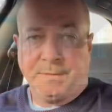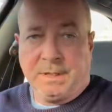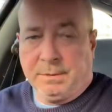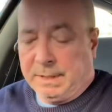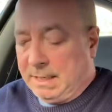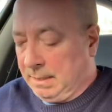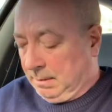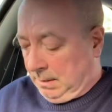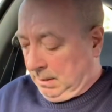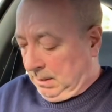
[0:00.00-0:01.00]
here we are.
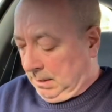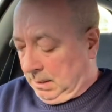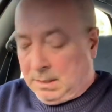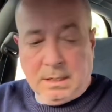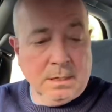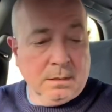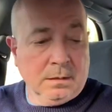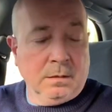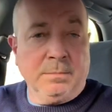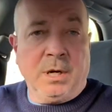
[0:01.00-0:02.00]

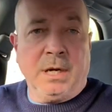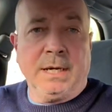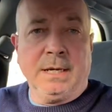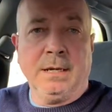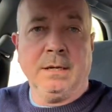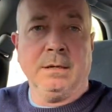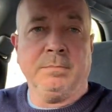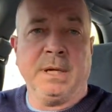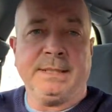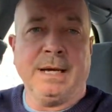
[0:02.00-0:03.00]
Got my
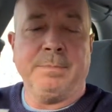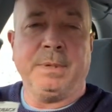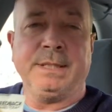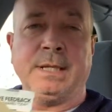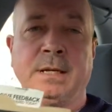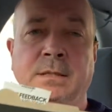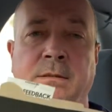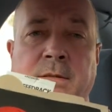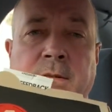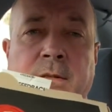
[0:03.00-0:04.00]
Pizza Hut pizza,
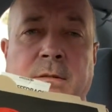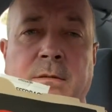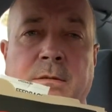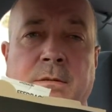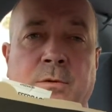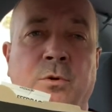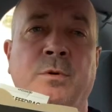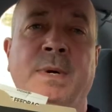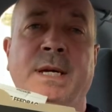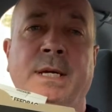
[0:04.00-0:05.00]

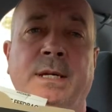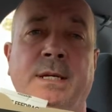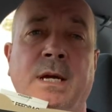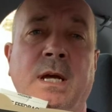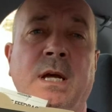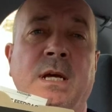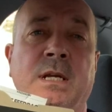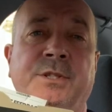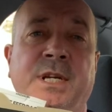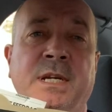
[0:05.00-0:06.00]
gourmet
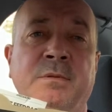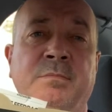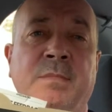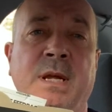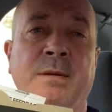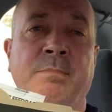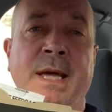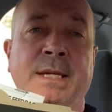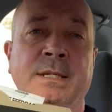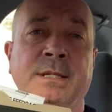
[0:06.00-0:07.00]
chicken and
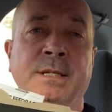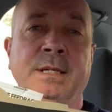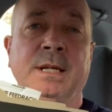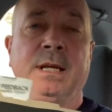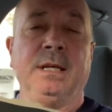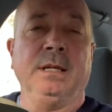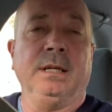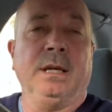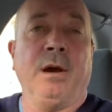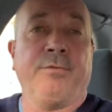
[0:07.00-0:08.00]
bacon,
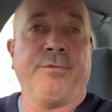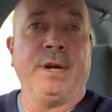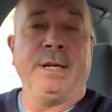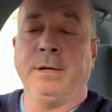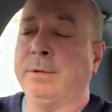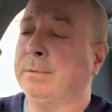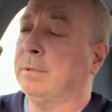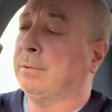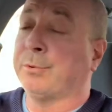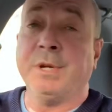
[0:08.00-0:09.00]
Alfredo,
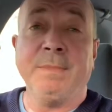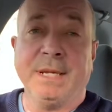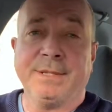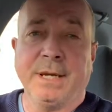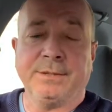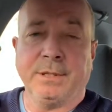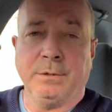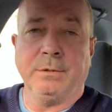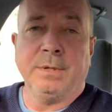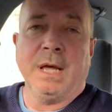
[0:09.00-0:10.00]
or creamy, it's actually
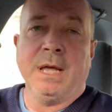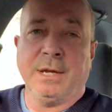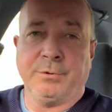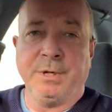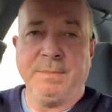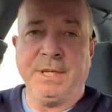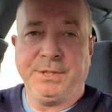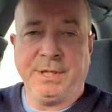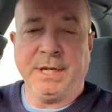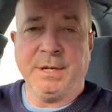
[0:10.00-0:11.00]
called creamy
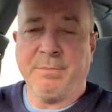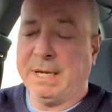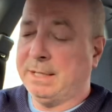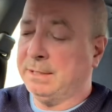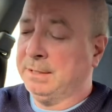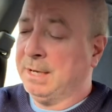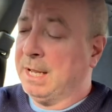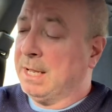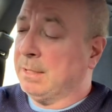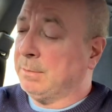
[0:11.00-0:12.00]
chicken and bacon,
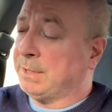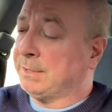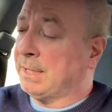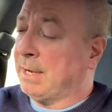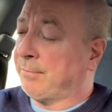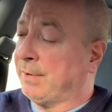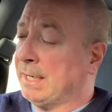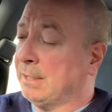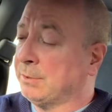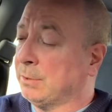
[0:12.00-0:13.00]
which is an
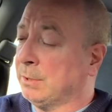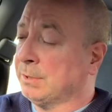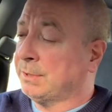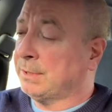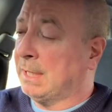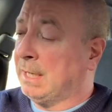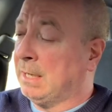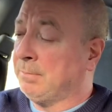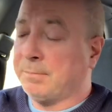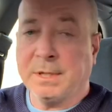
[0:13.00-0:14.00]
Alfredo sauce.
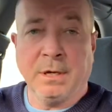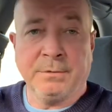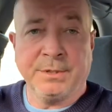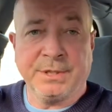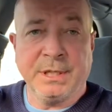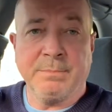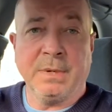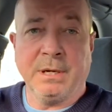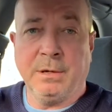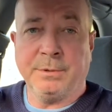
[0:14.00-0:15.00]
Um, got a receipt,
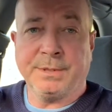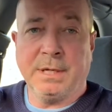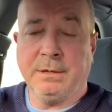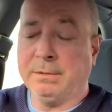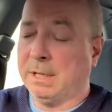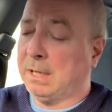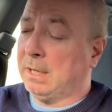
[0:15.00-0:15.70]
but I also,